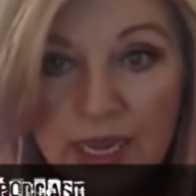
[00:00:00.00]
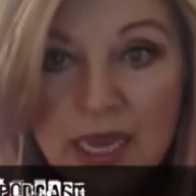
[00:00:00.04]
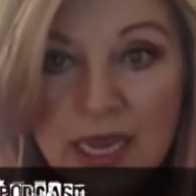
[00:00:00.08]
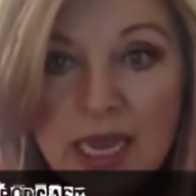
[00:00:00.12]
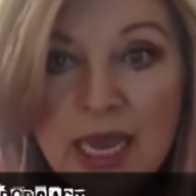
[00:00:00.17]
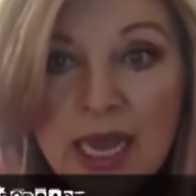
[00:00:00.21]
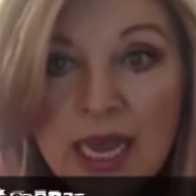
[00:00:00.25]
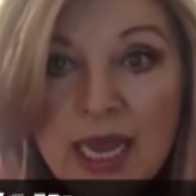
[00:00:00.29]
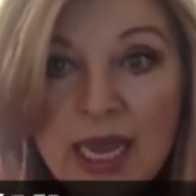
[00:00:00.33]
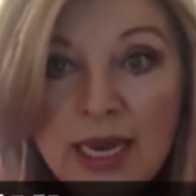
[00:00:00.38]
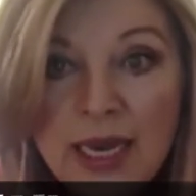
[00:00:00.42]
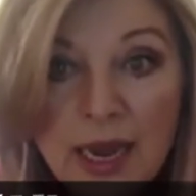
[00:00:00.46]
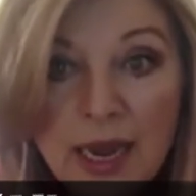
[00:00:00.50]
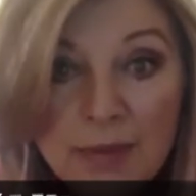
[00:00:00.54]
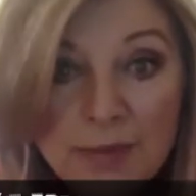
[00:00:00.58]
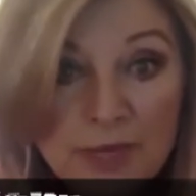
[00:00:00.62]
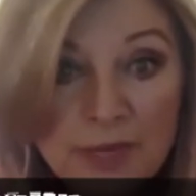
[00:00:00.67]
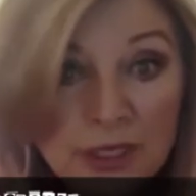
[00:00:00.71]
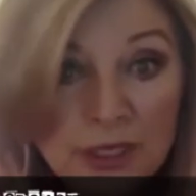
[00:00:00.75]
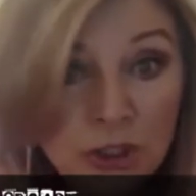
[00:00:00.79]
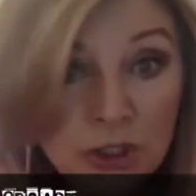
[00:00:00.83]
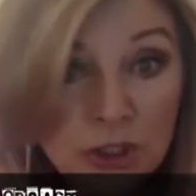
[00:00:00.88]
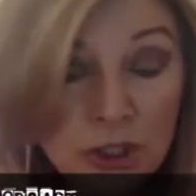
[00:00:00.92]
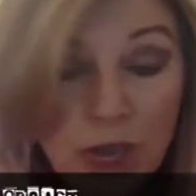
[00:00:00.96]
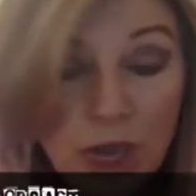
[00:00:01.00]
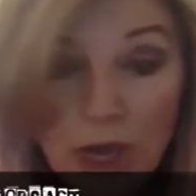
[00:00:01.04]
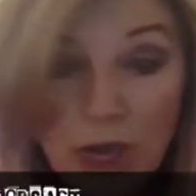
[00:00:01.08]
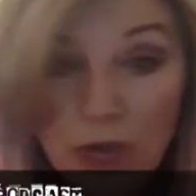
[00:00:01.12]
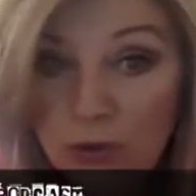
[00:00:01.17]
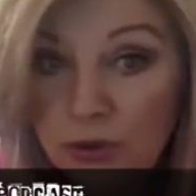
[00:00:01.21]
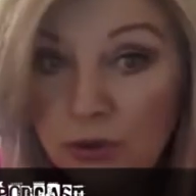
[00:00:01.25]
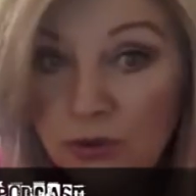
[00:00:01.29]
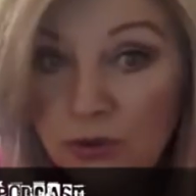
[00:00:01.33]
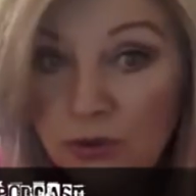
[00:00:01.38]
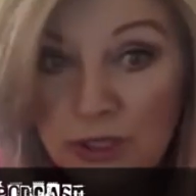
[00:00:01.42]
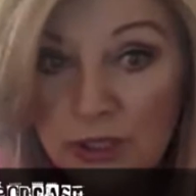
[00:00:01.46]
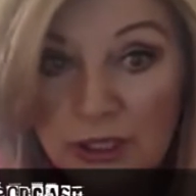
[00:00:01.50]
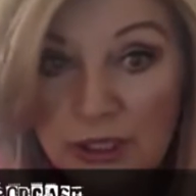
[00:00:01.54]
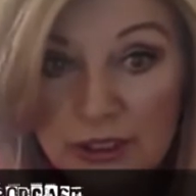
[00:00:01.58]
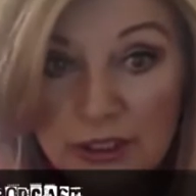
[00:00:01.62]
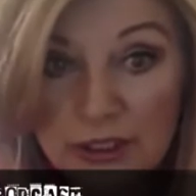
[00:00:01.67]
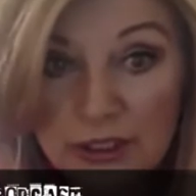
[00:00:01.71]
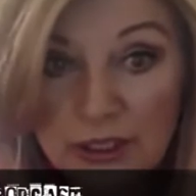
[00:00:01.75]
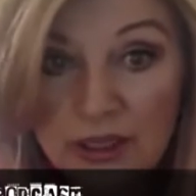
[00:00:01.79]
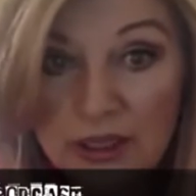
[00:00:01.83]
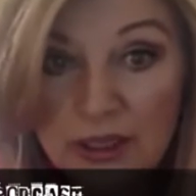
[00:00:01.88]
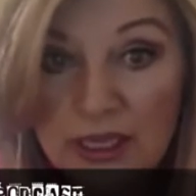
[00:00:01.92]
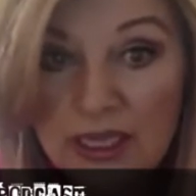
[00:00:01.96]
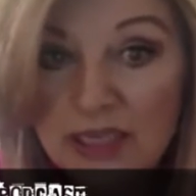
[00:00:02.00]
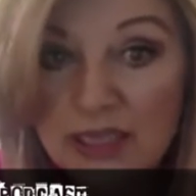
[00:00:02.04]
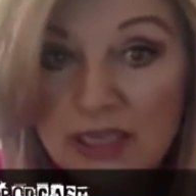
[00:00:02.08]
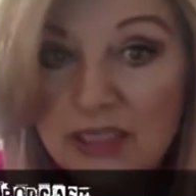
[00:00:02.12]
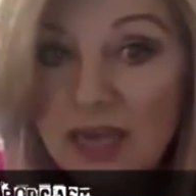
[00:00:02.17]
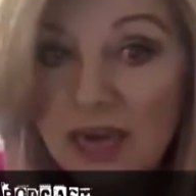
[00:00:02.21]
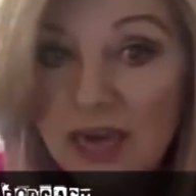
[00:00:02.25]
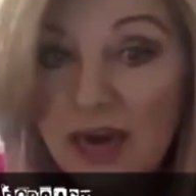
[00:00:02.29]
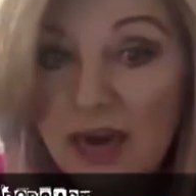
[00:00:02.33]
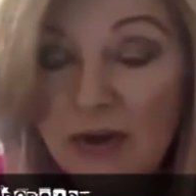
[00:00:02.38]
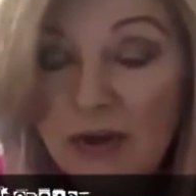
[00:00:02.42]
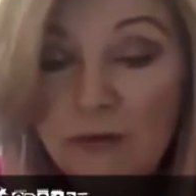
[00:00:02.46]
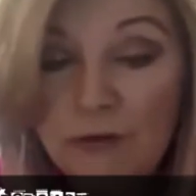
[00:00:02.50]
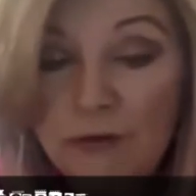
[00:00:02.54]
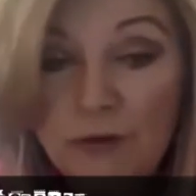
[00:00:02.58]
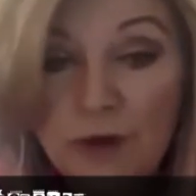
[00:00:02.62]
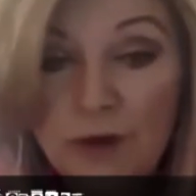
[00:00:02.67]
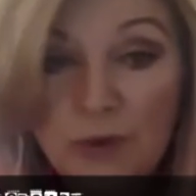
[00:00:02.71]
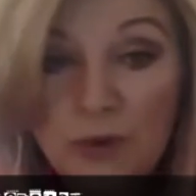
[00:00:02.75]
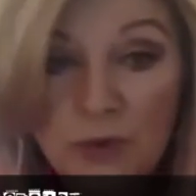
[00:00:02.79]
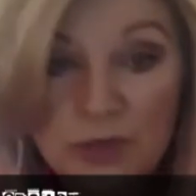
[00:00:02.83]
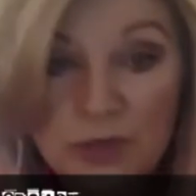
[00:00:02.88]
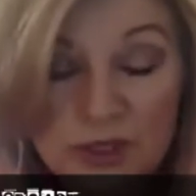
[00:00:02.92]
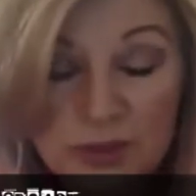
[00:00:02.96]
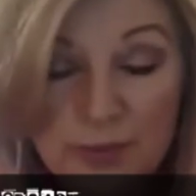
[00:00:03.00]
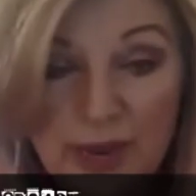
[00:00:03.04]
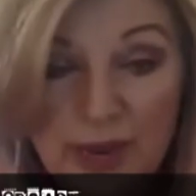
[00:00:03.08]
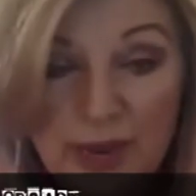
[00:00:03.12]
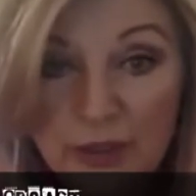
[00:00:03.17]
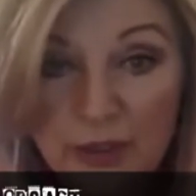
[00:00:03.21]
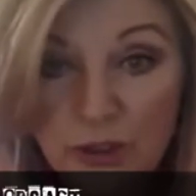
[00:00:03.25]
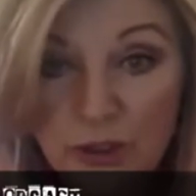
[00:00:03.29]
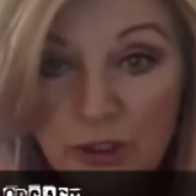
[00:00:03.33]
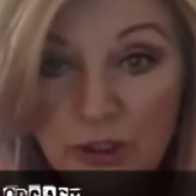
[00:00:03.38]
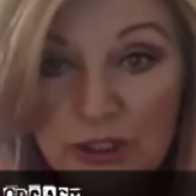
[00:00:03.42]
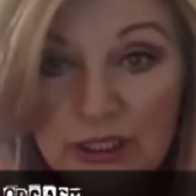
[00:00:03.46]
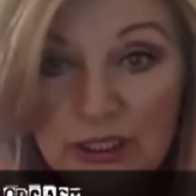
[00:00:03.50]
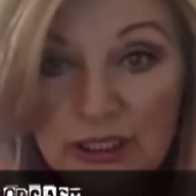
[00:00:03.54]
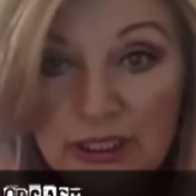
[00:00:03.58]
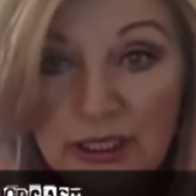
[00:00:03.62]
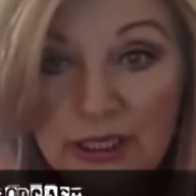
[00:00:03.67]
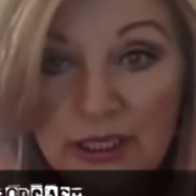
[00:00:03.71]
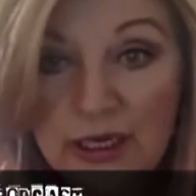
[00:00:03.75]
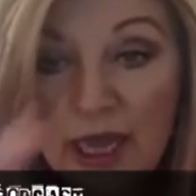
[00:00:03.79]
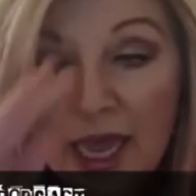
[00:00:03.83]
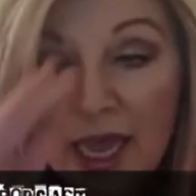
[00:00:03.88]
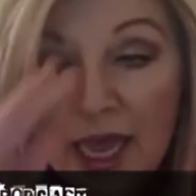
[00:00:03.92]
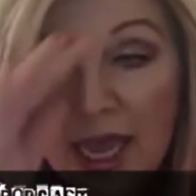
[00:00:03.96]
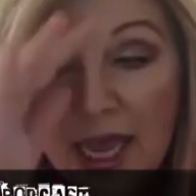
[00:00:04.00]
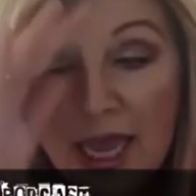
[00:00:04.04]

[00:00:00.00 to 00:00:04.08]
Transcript: Mm-hmm. And mm. I mean, totaled it. The entire front was smashed in.